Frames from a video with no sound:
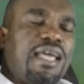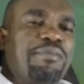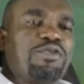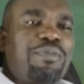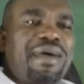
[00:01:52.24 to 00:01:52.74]

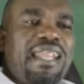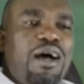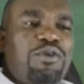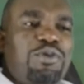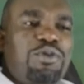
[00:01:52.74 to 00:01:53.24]
I'm sure by
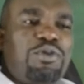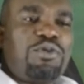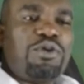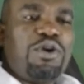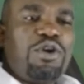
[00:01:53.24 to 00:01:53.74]
now
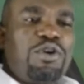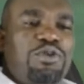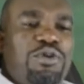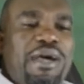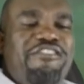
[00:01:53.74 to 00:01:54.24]
you
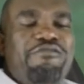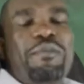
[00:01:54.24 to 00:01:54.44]
have